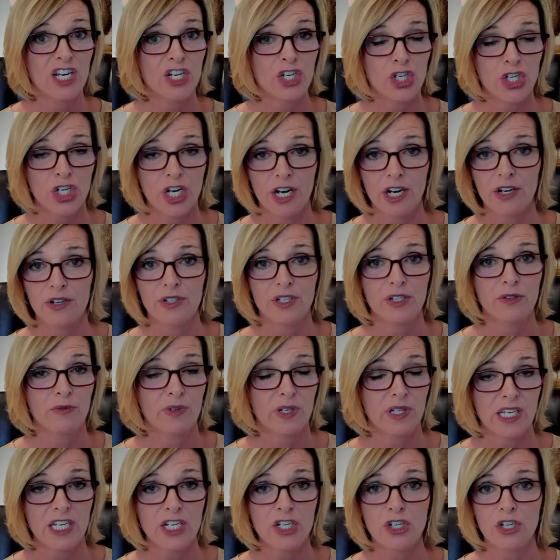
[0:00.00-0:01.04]
shared and
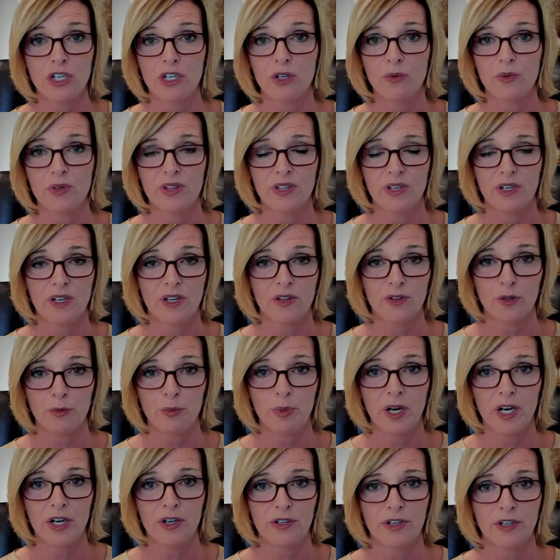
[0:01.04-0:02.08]
relational with another
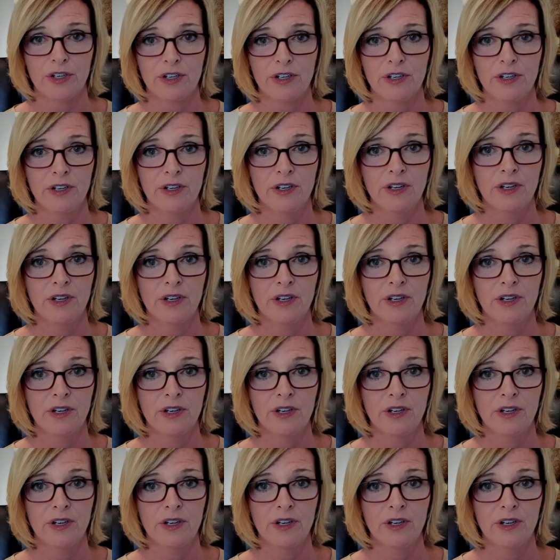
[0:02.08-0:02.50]
partner